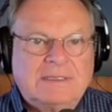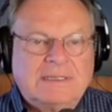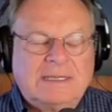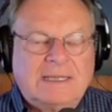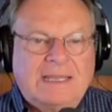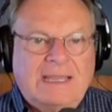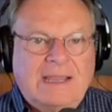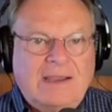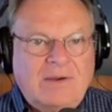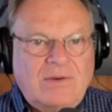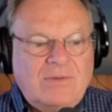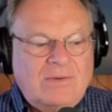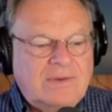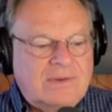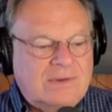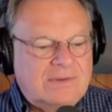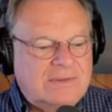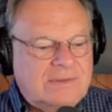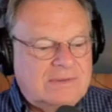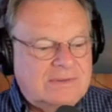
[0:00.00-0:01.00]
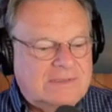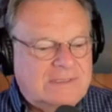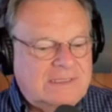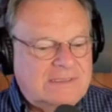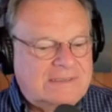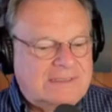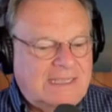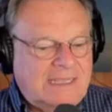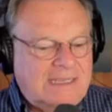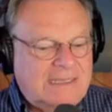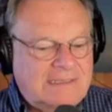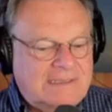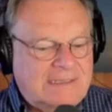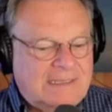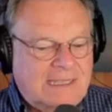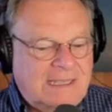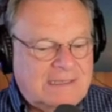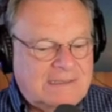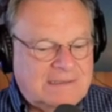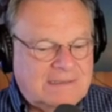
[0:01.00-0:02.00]
How did they
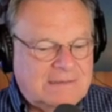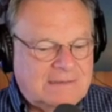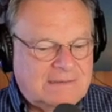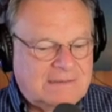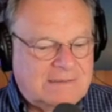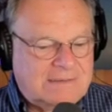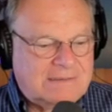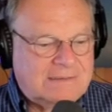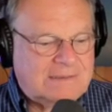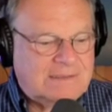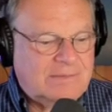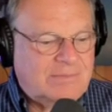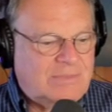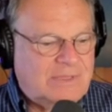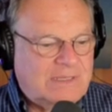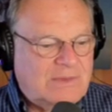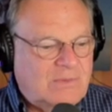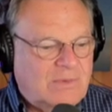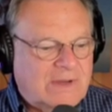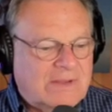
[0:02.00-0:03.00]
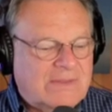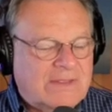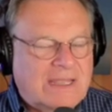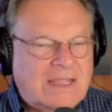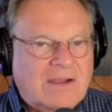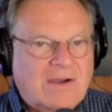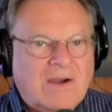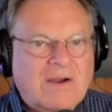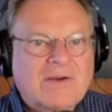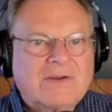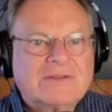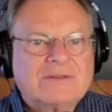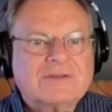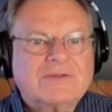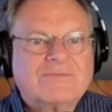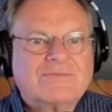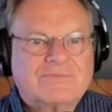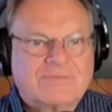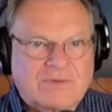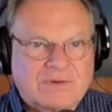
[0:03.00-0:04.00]
get to be where they are in the
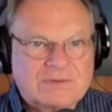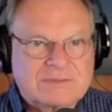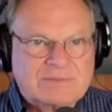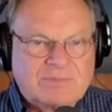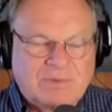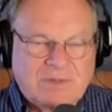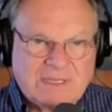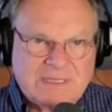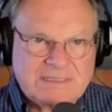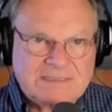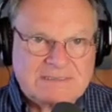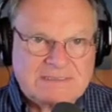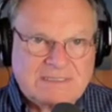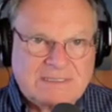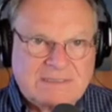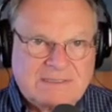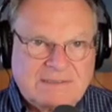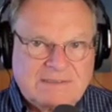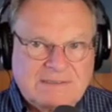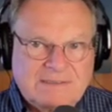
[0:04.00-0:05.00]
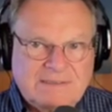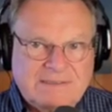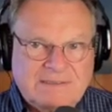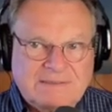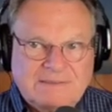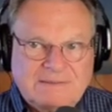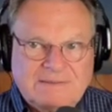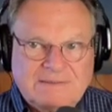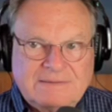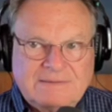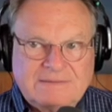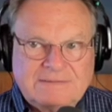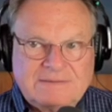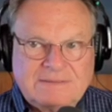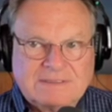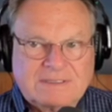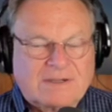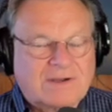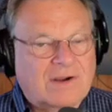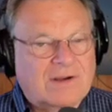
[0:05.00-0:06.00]
first place?
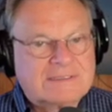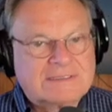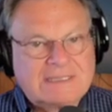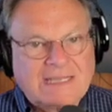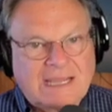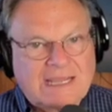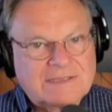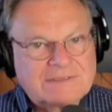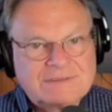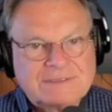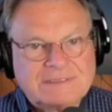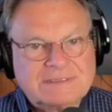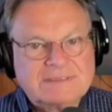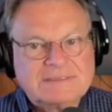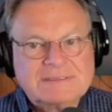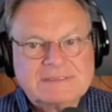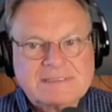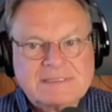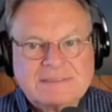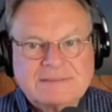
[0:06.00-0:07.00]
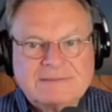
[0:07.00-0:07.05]
The Kardashians.